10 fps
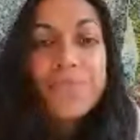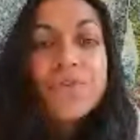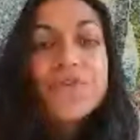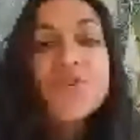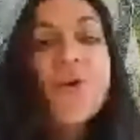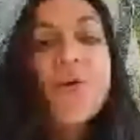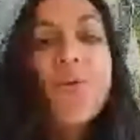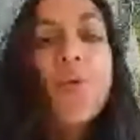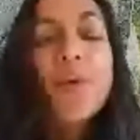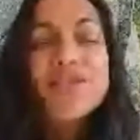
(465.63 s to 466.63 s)
So
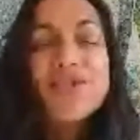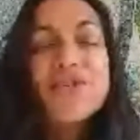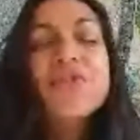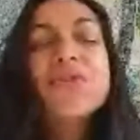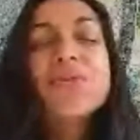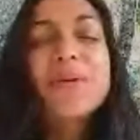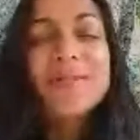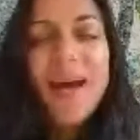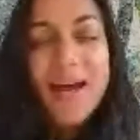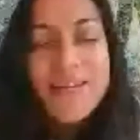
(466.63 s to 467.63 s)
what we can learn to
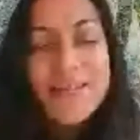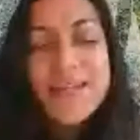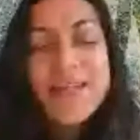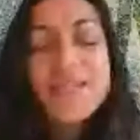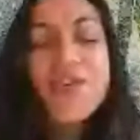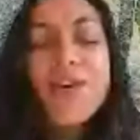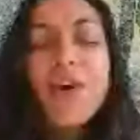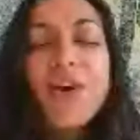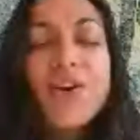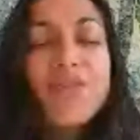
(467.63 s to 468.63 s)
do is, as this